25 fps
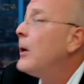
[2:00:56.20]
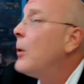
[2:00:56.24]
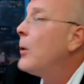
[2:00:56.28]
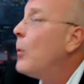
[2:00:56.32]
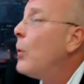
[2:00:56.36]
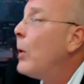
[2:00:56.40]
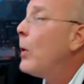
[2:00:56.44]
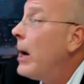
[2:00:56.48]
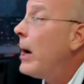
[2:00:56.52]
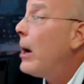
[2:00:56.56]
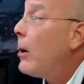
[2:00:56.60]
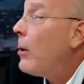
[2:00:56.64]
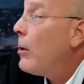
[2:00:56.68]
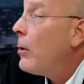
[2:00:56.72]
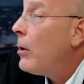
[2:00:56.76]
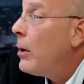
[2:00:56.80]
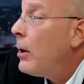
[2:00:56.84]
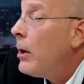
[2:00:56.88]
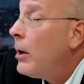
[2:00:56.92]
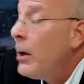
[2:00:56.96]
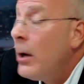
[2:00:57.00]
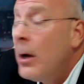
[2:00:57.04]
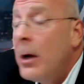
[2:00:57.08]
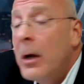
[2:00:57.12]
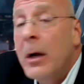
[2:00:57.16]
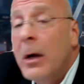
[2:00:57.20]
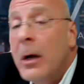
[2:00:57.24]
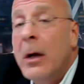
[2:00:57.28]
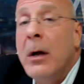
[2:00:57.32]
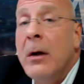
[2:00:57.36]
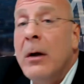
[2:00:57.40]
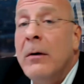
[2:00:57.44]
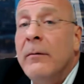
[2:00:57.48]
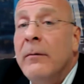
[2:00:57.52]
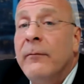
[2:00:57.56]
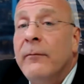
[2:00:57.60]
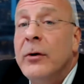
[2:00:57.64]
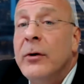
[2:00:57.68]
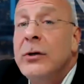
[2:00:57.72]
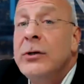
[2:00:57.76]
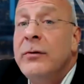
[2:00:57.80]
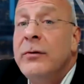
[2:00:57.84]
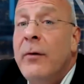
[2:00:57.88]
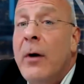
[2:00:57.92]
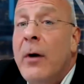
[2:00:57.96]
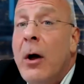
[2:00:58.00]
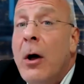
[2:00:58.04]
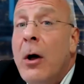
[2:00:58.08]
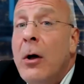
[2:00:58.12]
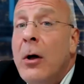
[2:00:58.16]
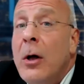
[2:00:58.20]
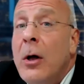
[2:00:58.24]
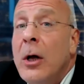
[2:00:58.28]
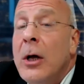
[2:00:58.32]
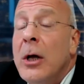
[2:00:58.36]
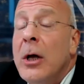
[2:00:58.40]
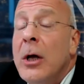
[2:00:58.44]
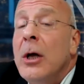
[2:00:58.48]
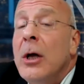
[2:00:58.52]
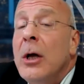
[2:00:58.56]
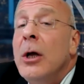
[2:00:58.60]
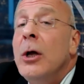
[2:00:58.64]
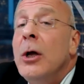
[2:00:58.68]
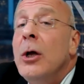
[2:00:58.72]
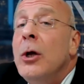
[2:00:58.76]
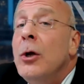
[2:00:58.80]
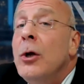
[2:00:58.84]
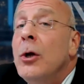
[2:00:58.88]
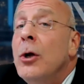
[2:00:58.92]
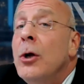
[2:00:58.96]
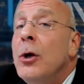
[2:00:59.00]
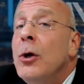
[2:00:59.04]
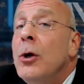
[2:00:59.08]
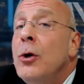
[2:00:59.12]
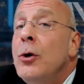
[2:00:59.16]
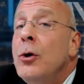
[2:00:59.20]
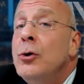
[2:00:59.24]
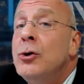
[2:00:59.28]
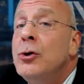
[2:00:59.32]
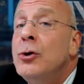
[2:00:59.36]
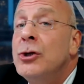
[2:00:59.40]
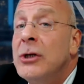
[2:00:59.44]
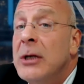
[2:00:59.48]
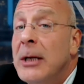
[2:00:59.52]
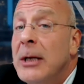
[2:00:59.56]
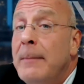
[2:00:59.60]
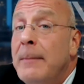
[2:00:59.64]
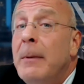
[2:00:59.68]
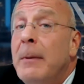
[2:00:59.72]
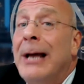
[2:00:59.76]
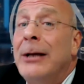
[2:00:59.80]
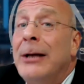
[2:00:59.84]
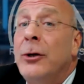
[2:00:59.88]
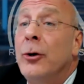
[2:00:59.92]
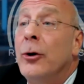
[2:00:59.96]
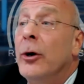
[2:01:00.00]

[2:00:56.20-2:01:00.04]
Well, first of all, you sleep like